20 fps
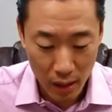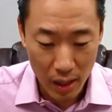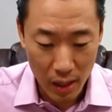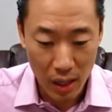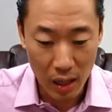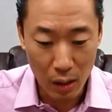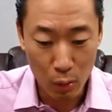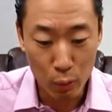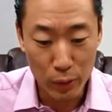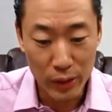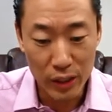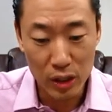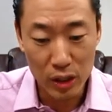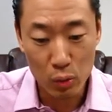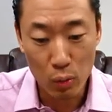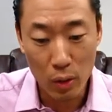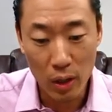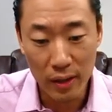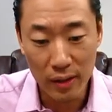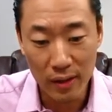Uh, we
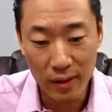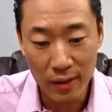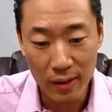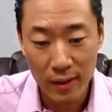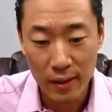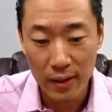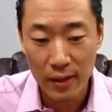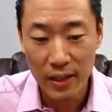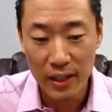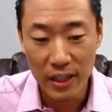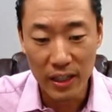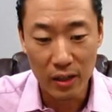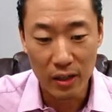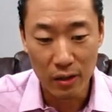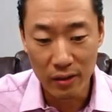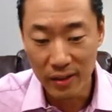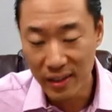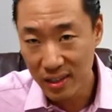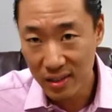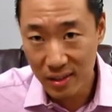just want, you
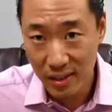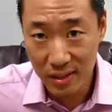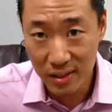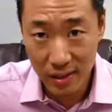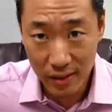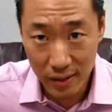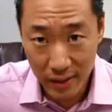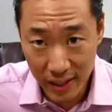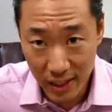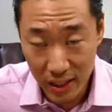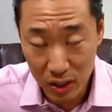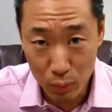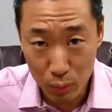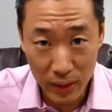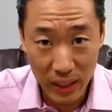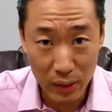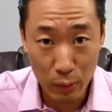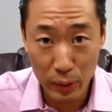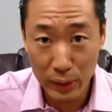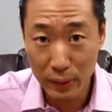know, this, this, and this. We
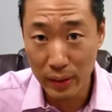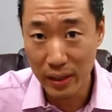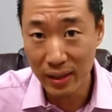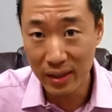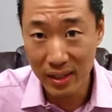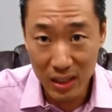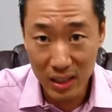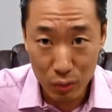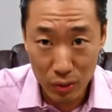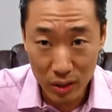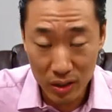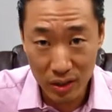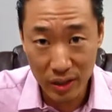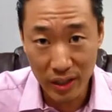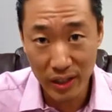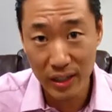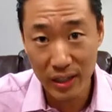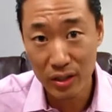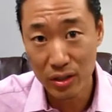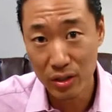need, we want these
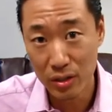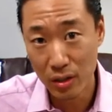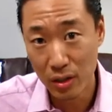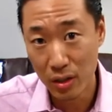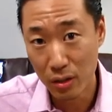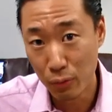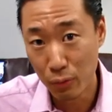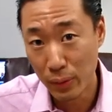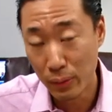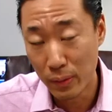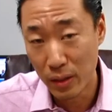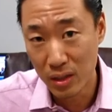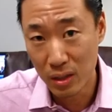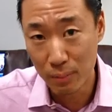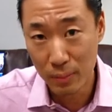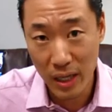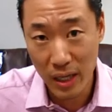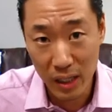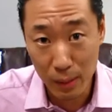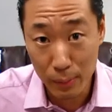receipts, or we want some
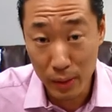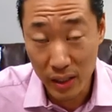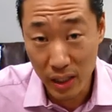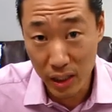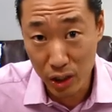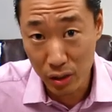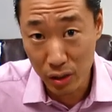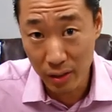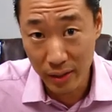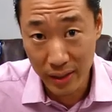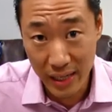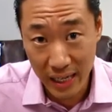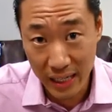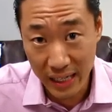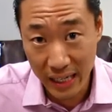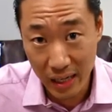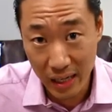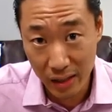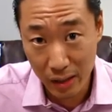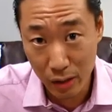documentation on that
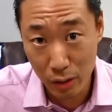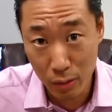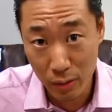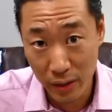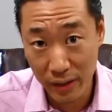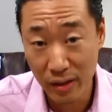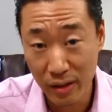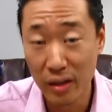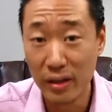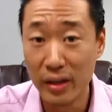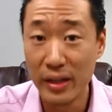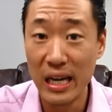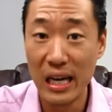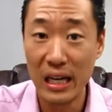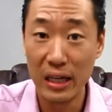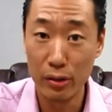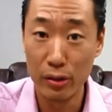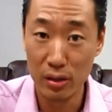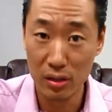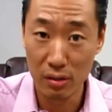category. The other
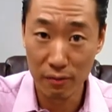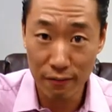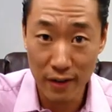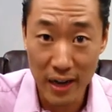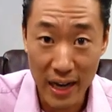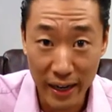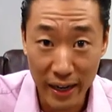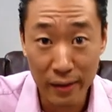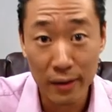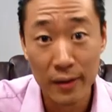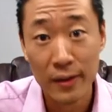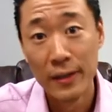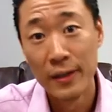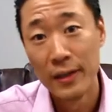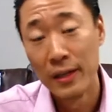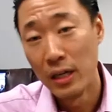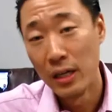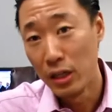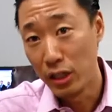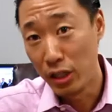categories are fine.
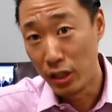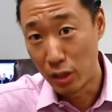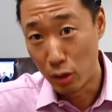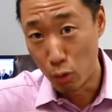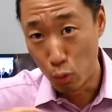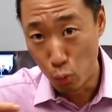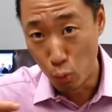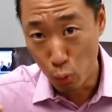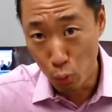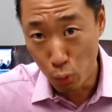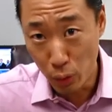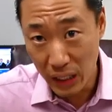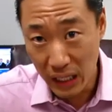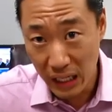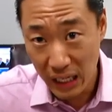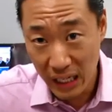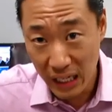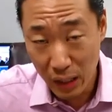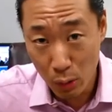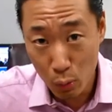You know,
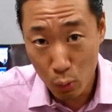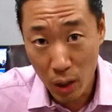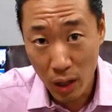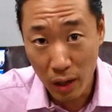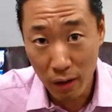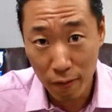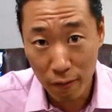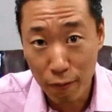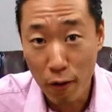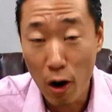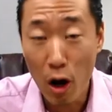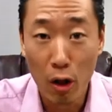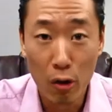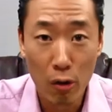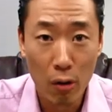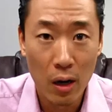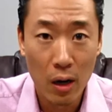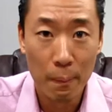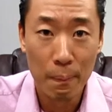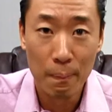we want
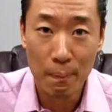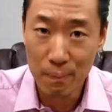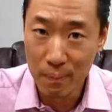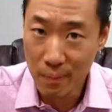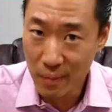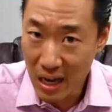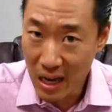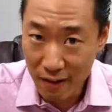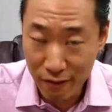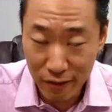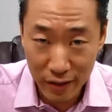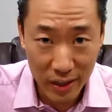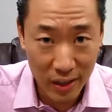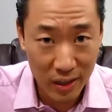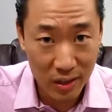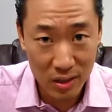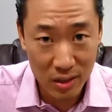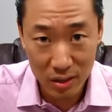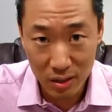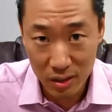follow up
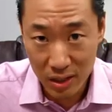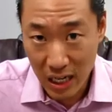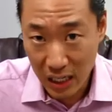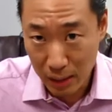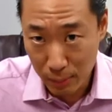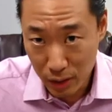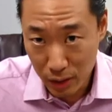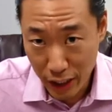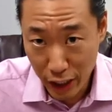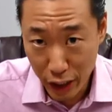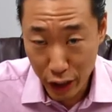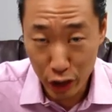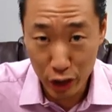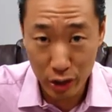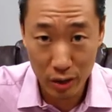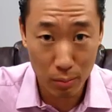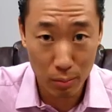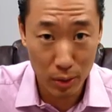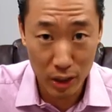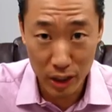evidence or
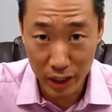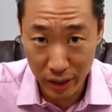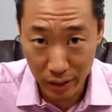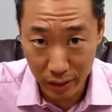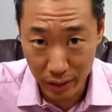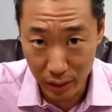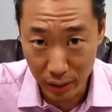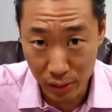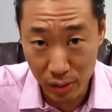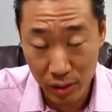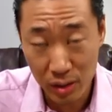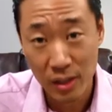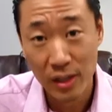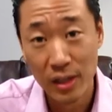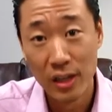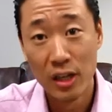documentation or materials.